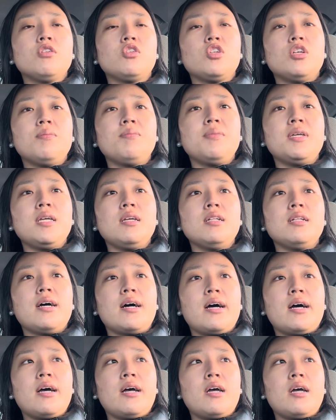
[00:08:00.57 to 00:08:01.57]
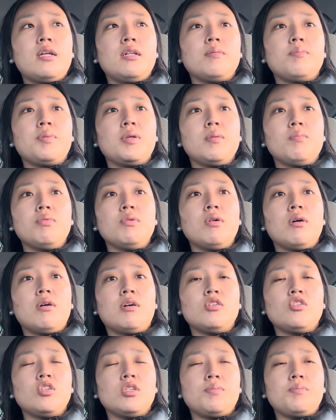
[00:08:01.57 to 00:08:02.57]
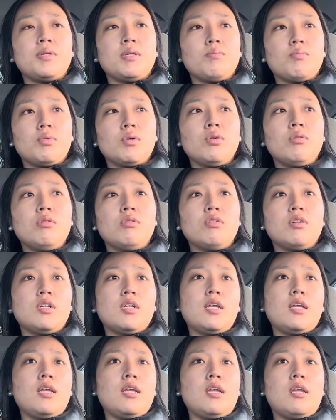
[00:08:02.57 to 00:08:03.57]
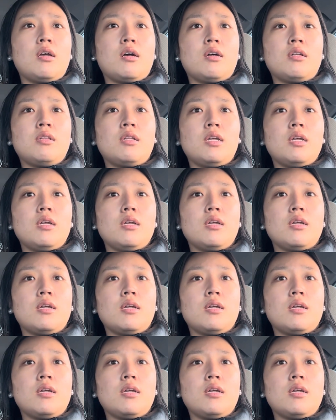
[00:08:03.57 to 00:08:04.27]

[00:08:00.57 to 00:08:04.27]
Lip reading: to me that people are just people, and